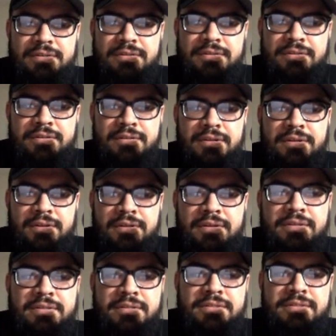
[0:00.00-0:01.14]

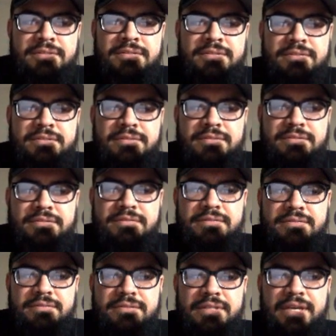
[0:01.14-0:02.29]

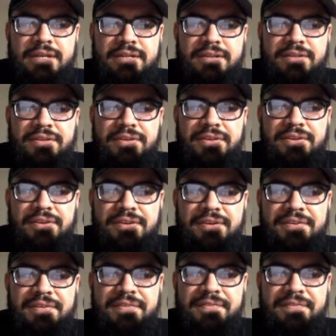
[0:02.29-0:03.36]
This person isn't speaking.